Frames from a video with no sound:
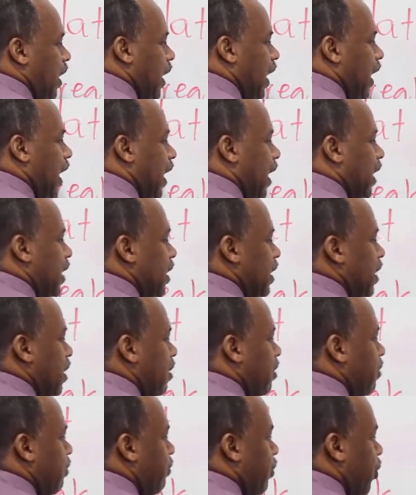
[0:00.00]
and
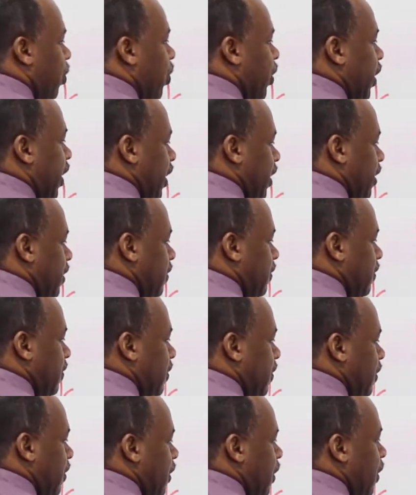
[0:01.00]
broken.
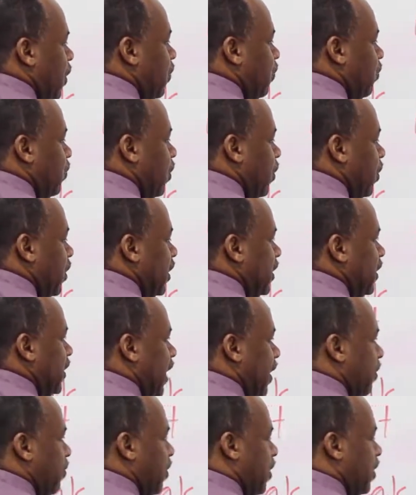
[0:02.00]
We don't need
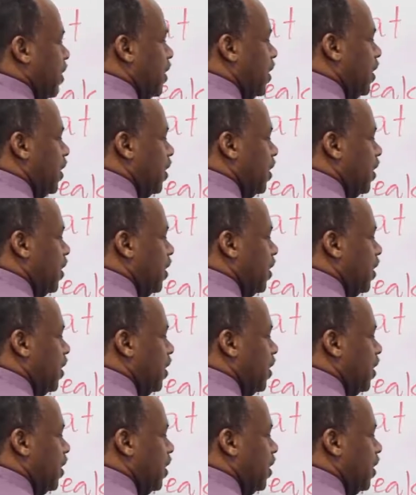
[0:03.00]
that one.